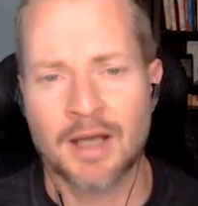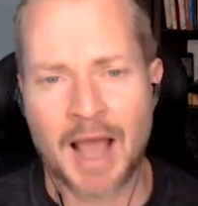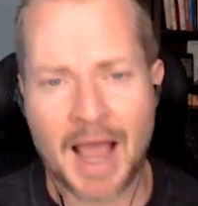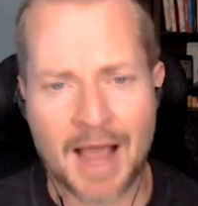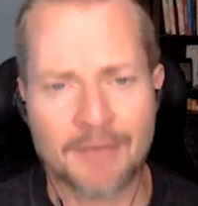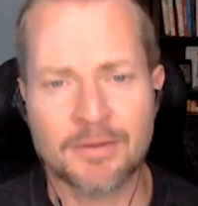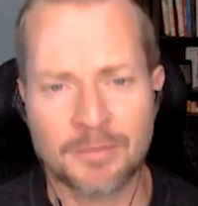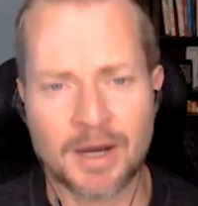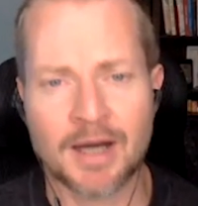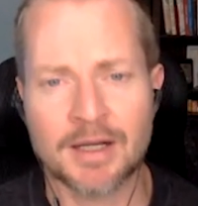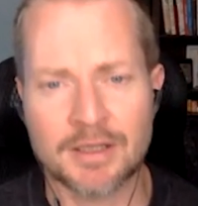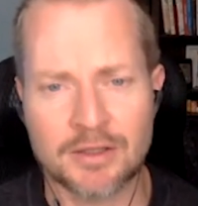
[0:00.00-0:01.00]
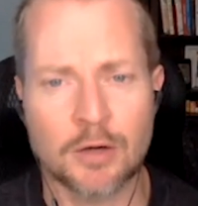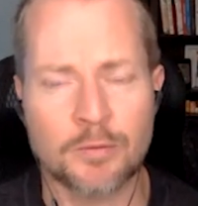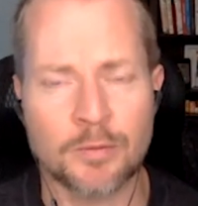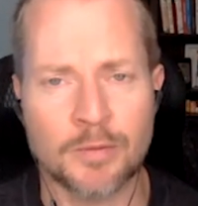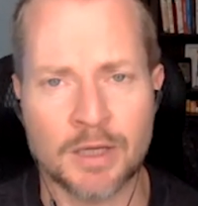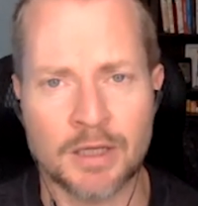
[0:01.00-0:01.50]
half the body's
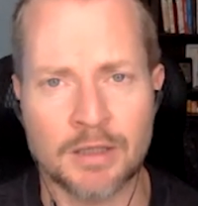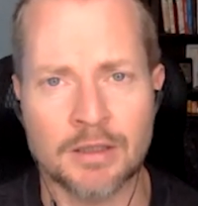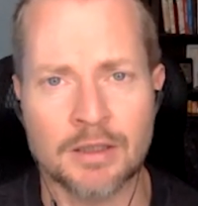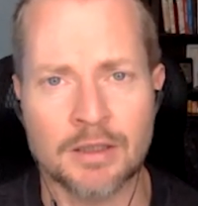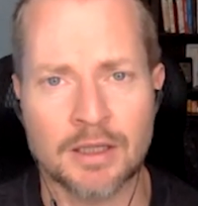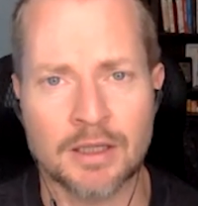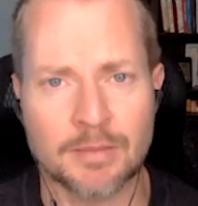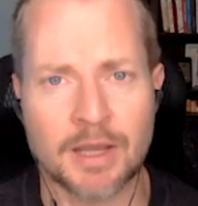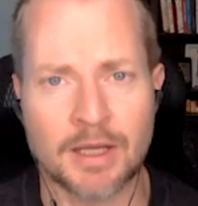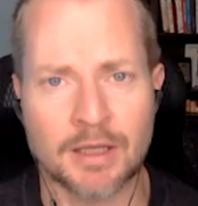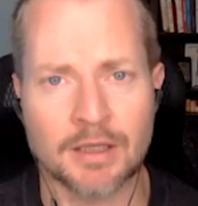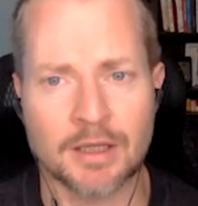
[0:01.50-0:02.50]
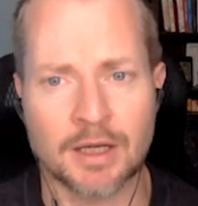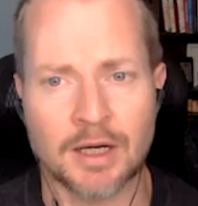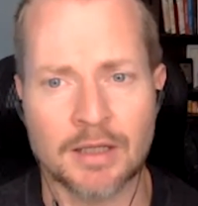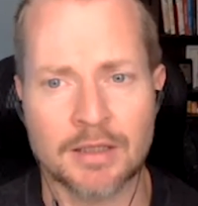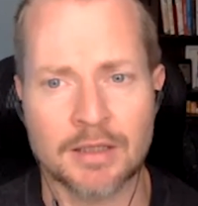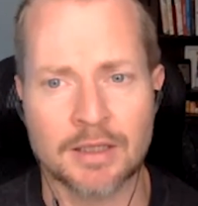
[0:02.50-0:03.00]
dopamine is made in the
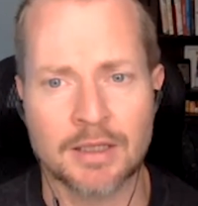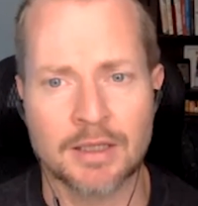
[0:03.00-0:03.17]
gut